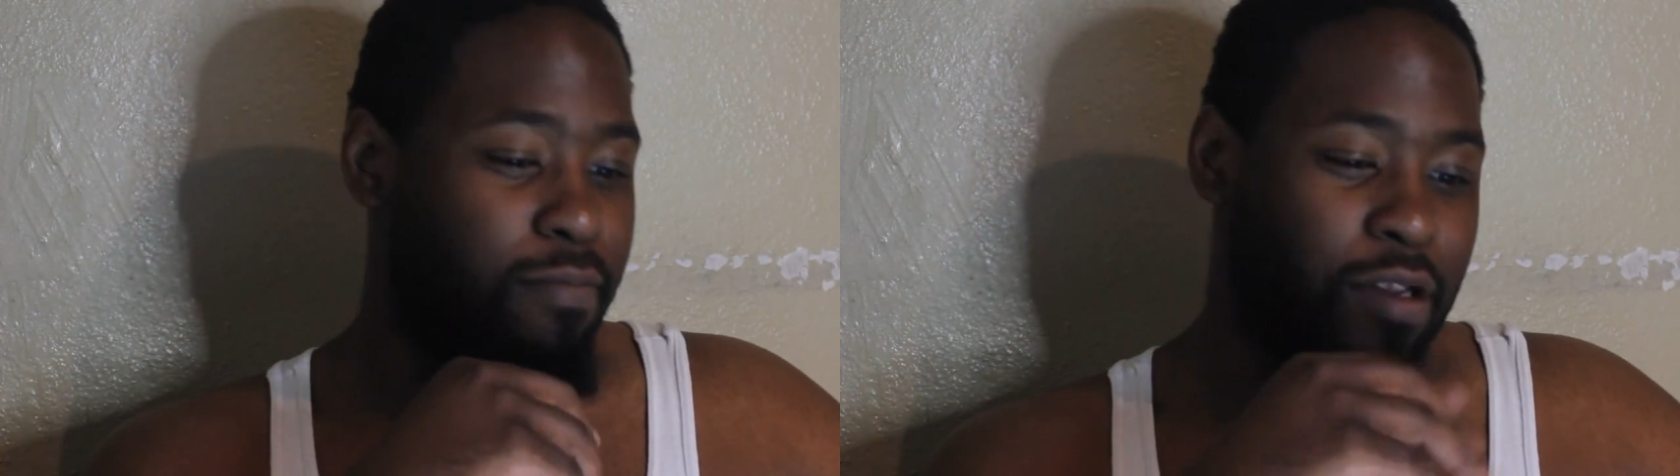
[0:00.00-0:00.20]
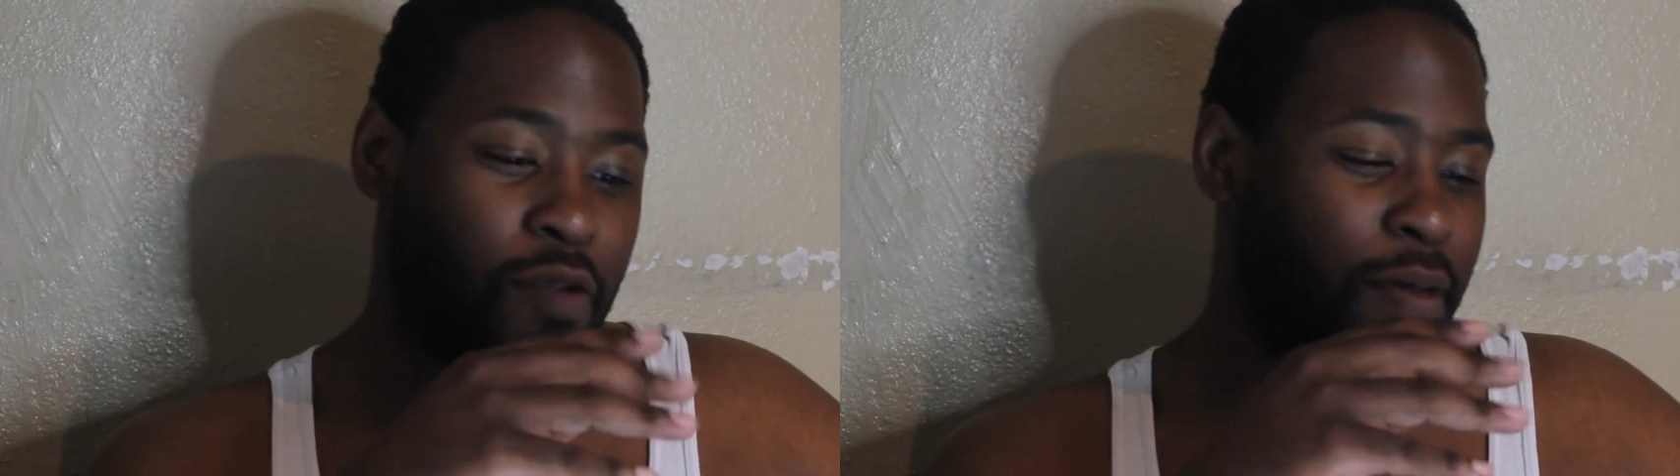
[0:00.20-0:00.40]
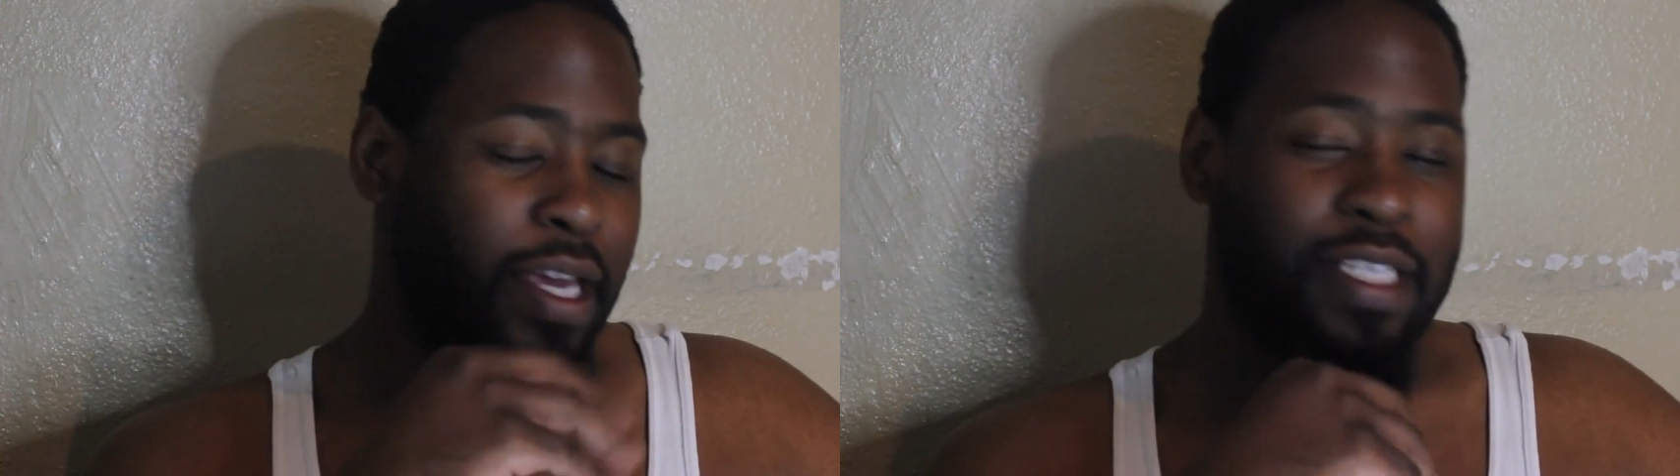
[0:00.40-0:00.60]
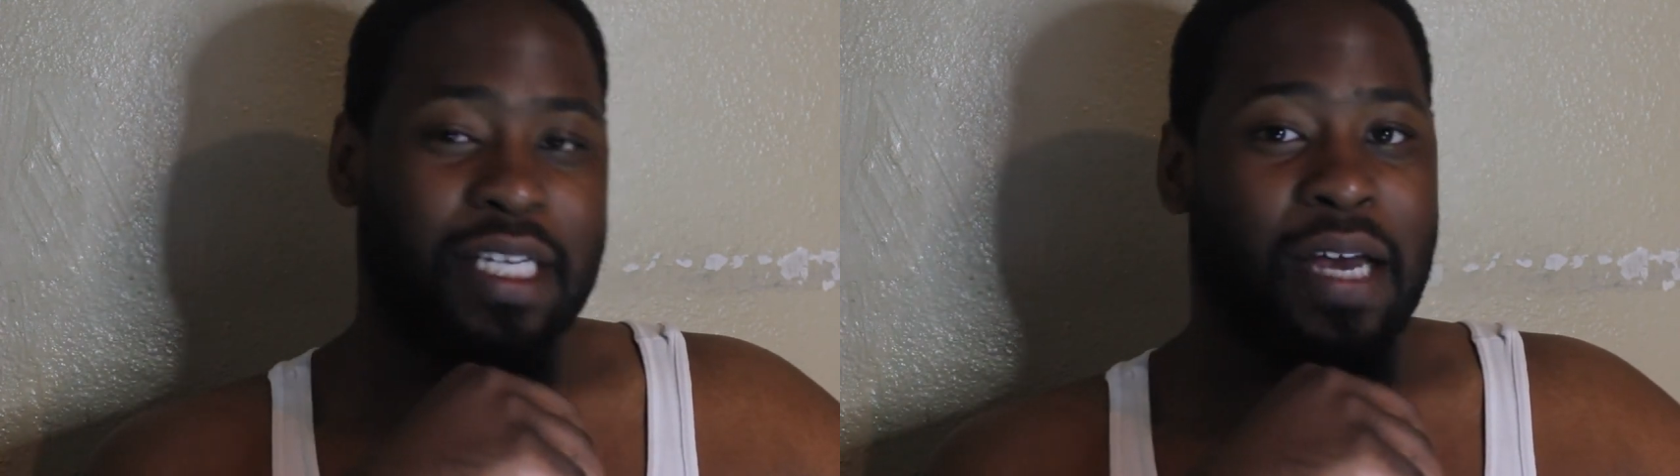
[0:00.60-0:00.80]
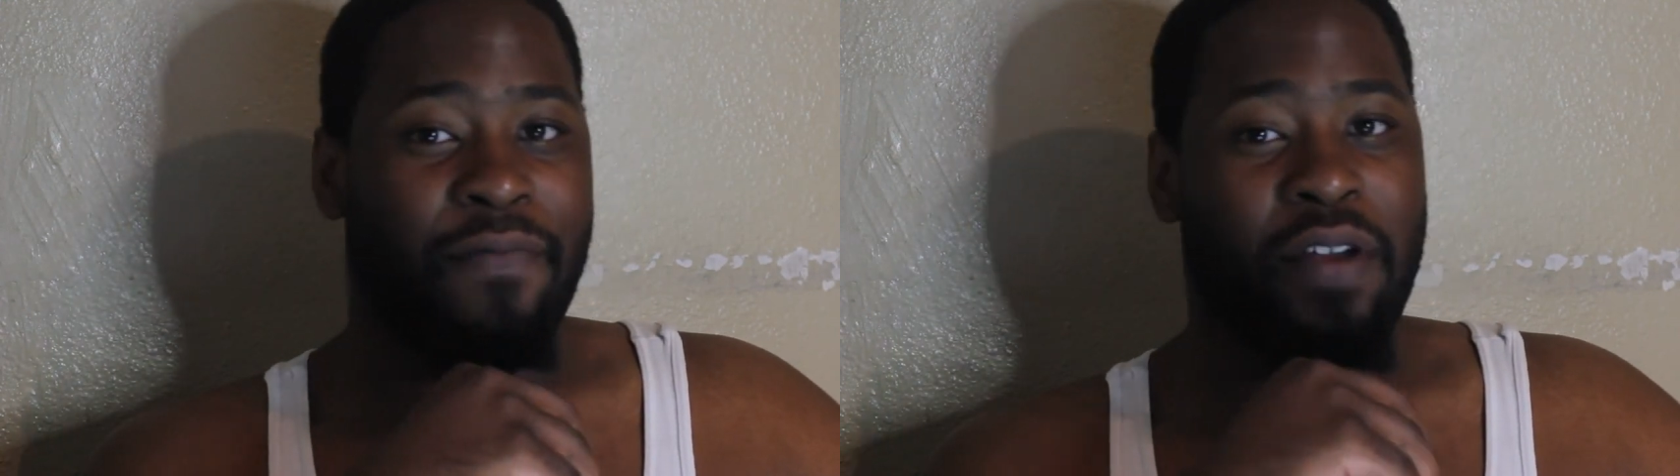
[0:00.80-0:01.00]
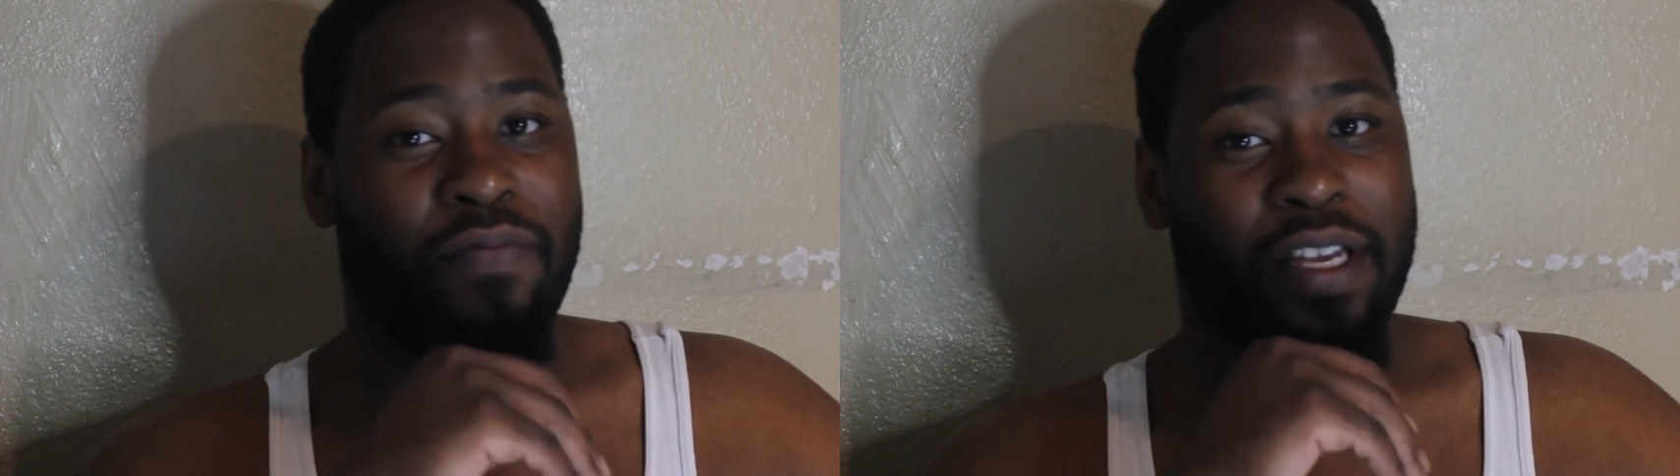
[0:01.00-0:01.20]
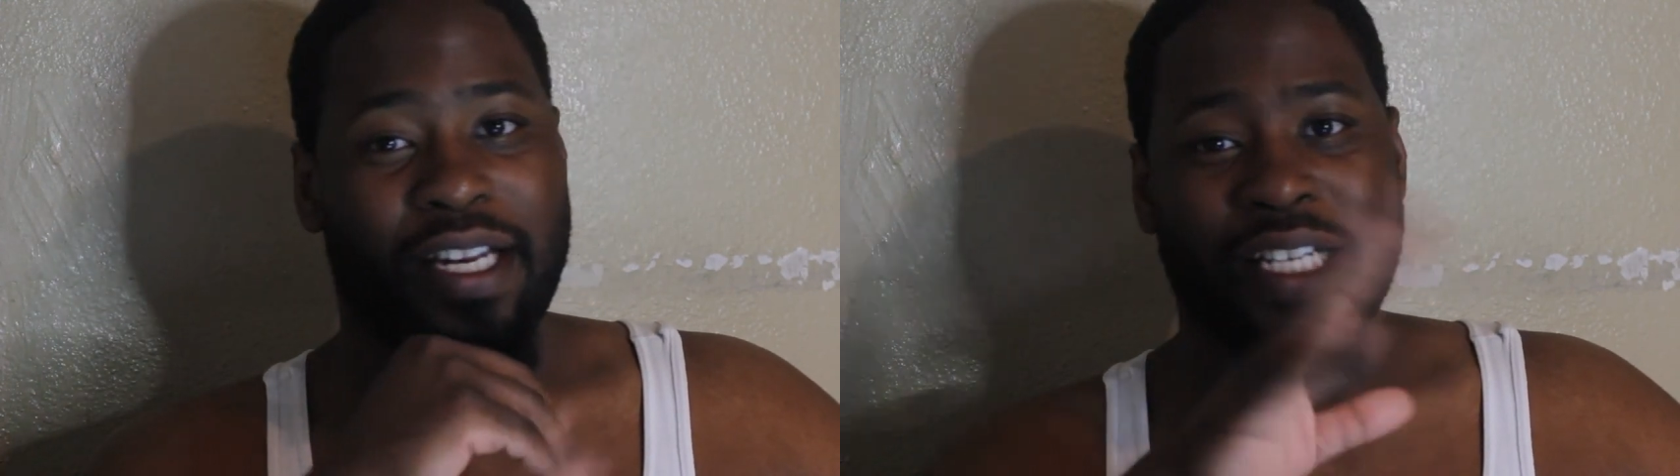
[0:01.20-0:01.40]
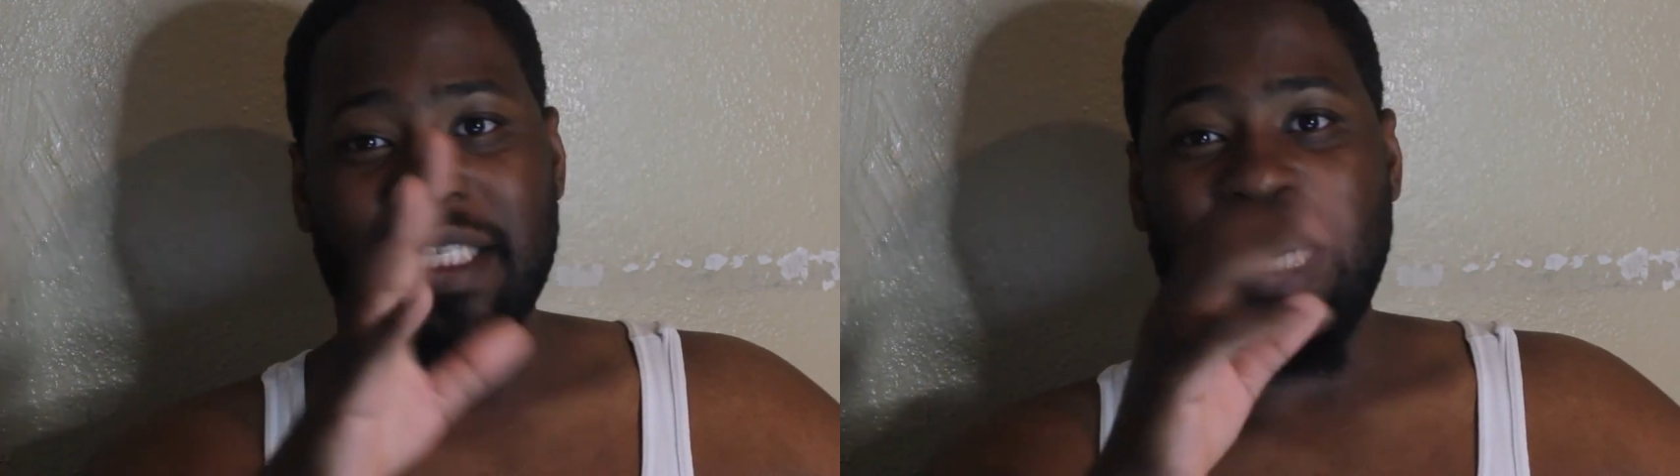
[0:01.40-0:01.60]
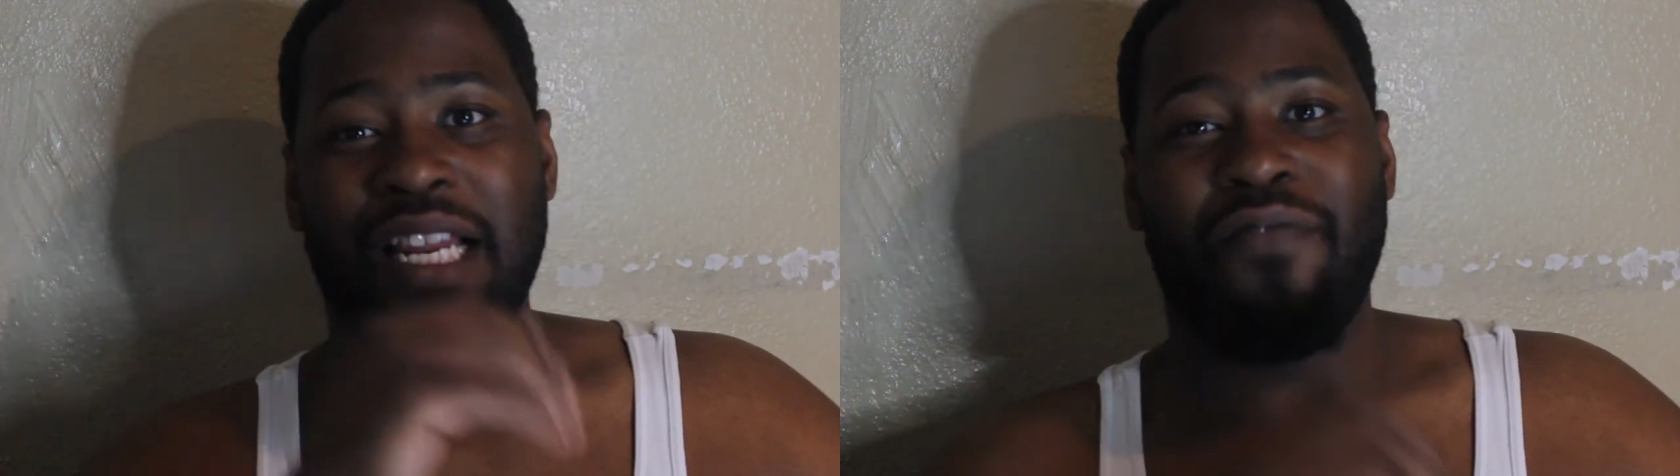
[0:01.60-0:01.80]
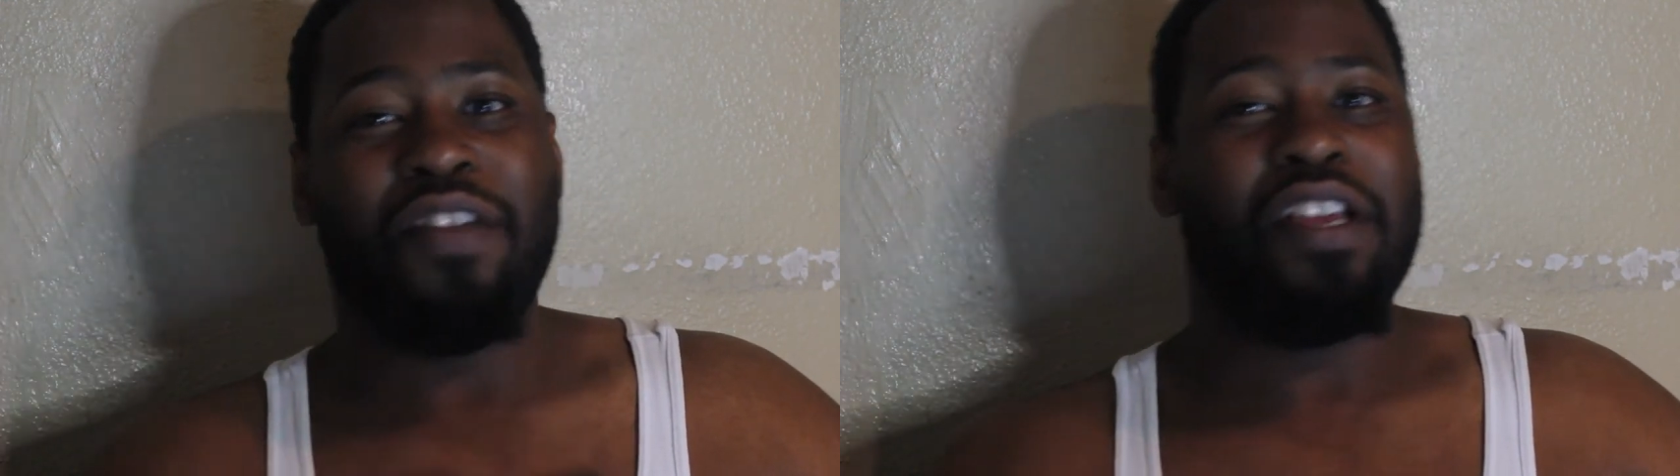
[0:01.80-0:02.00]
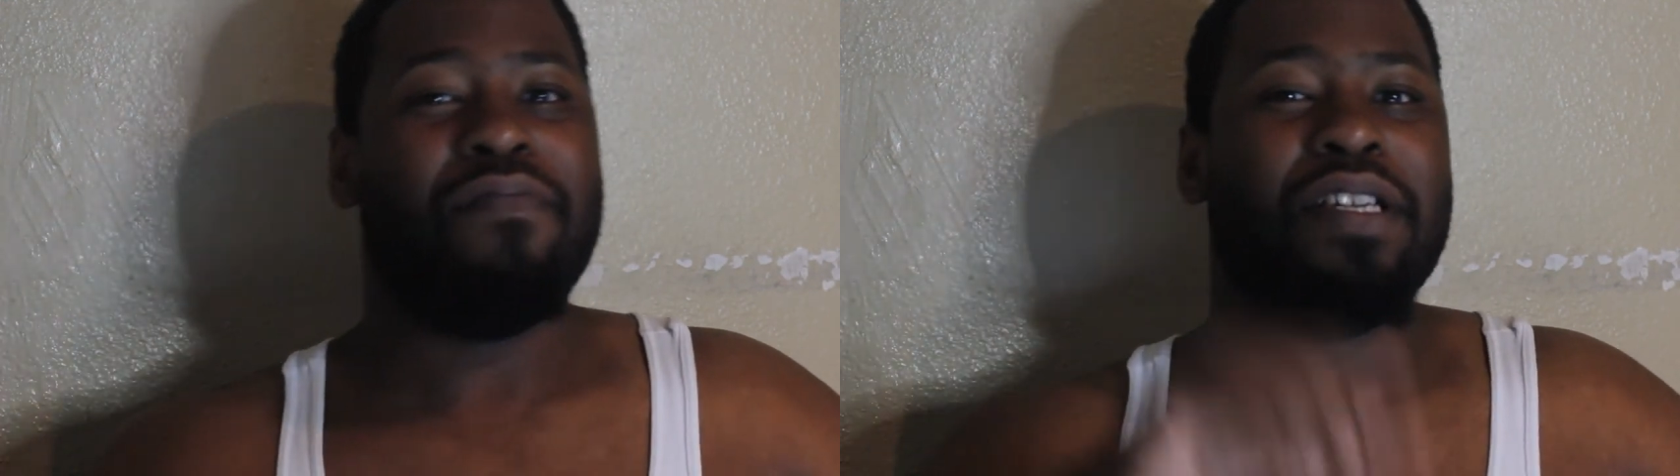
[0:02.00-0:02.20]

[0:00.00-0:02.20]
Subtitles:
Lupe is top 50. That's the end of this video.